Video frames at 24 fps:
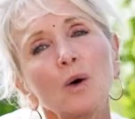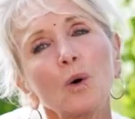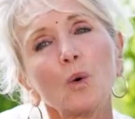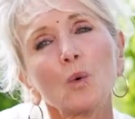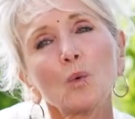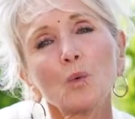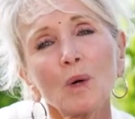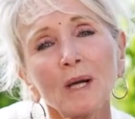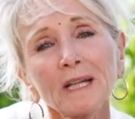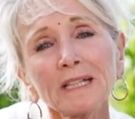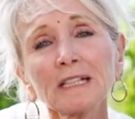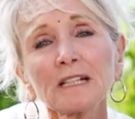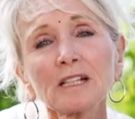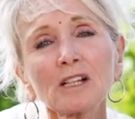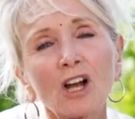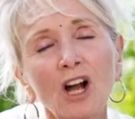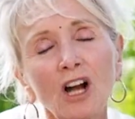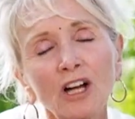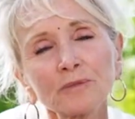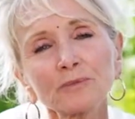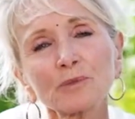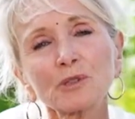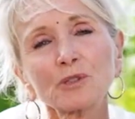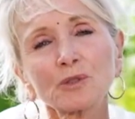When it
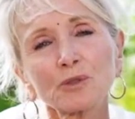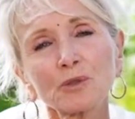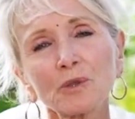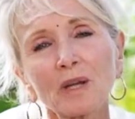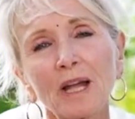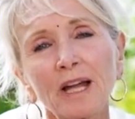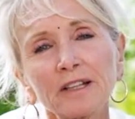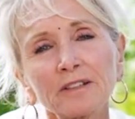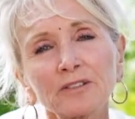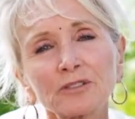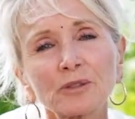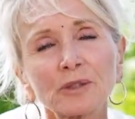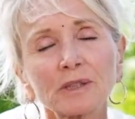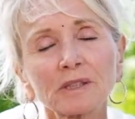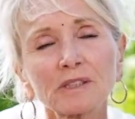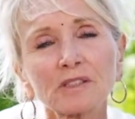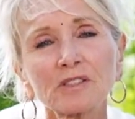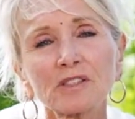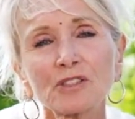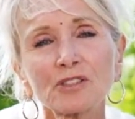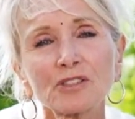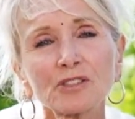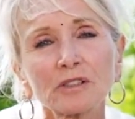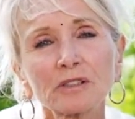comes to life
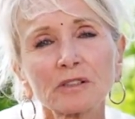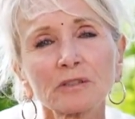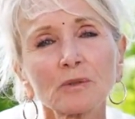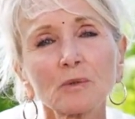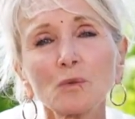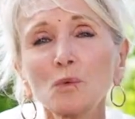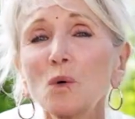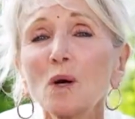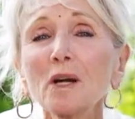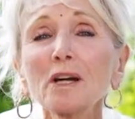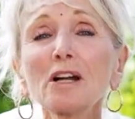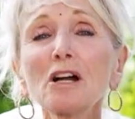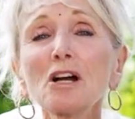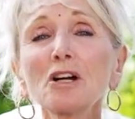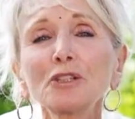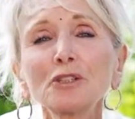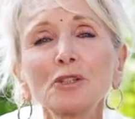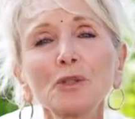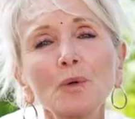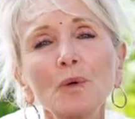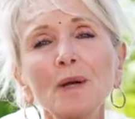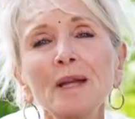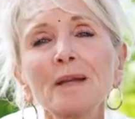transition, what are your